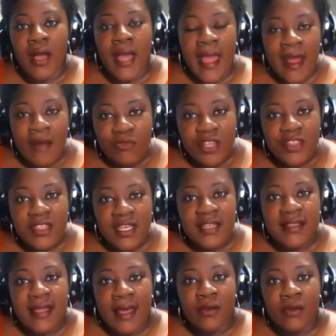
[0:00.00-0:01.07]

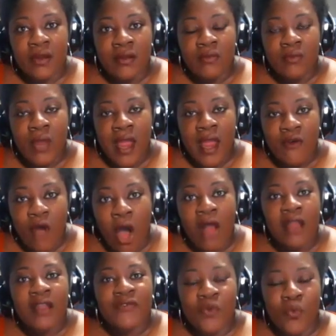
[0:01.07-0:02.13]
everything that,
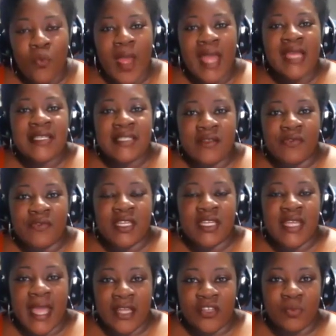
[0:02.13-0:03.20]
all of the ways of
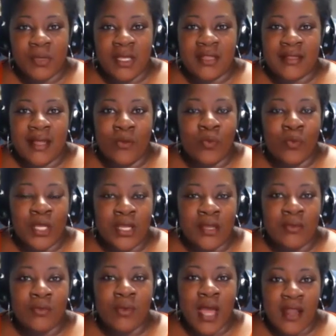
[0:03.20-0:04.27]
engagement that
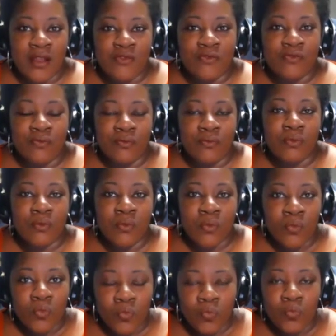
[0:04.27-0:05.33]
we kind of
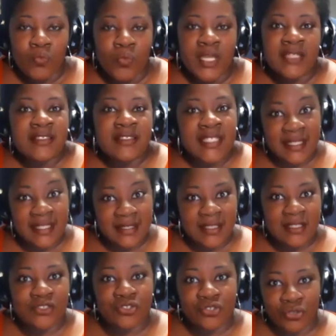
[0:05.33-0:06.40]

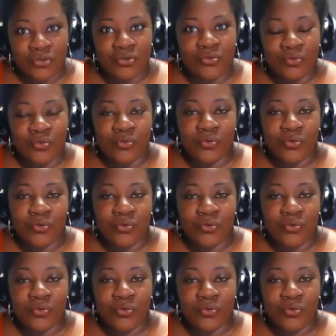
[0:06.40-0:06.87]
intended to